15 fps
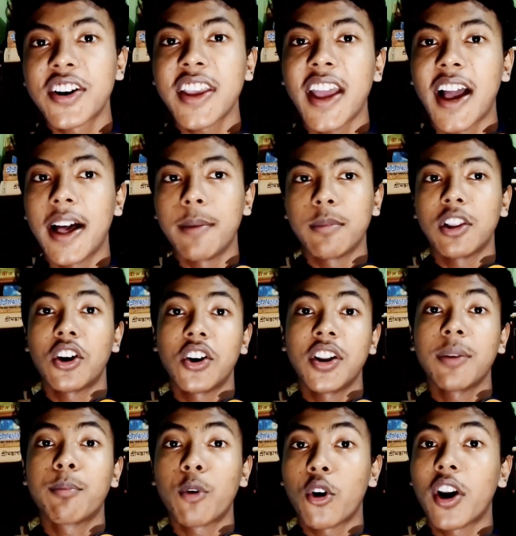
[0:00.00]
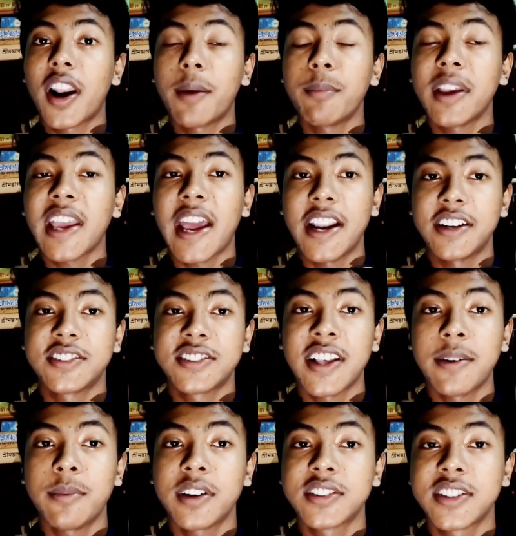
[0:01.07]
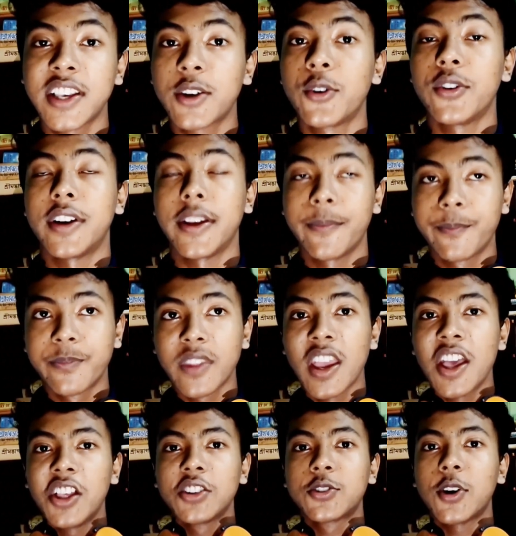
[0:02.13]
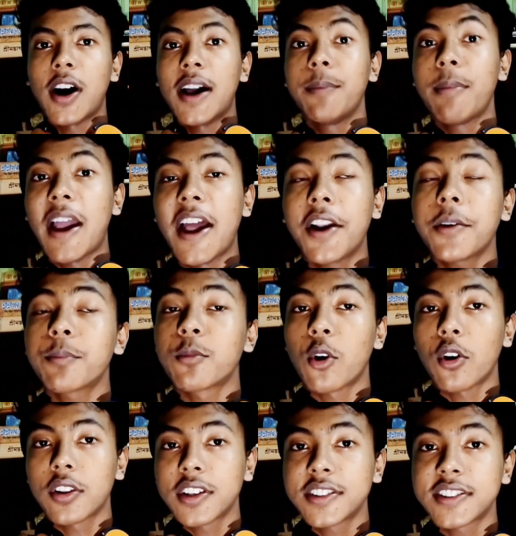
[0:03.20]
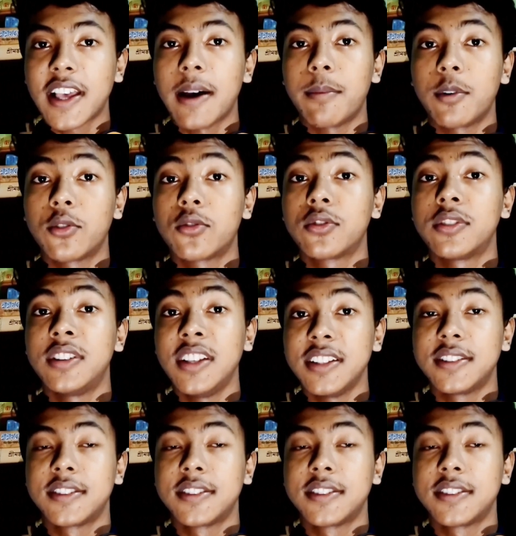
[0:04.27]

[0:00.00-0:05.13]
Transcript: I am learning programming and cybersecurity. So I have enough knowledge about this.